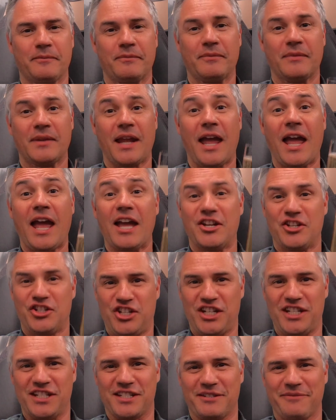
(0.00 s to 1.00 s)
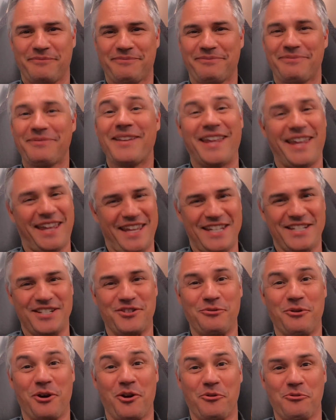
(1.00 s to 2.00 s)
have that within the next couple of weeks.
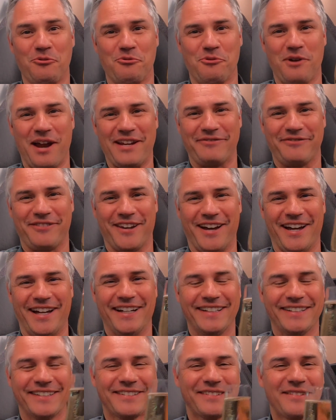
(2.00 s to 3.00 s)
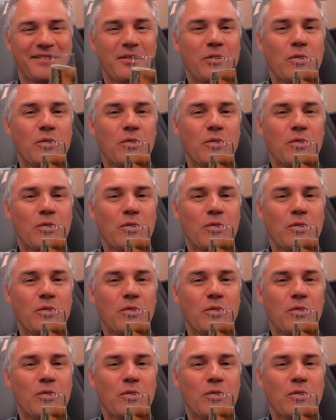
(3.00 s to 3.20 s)
I've then got two other